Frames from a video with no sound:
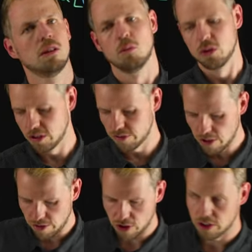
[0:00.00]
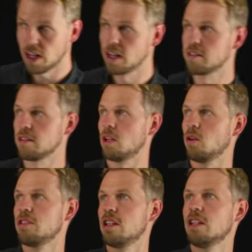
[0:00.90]
Which is very, very nice in our
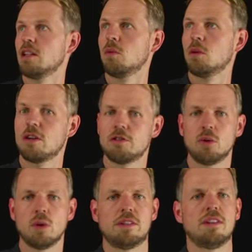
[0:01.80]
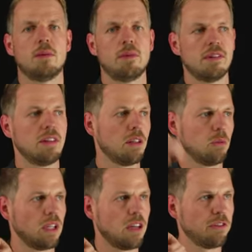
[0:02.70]
setting where we have fewer samples than
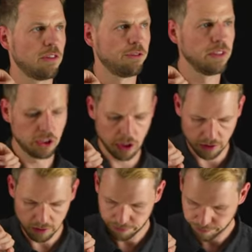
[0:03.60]
we have features.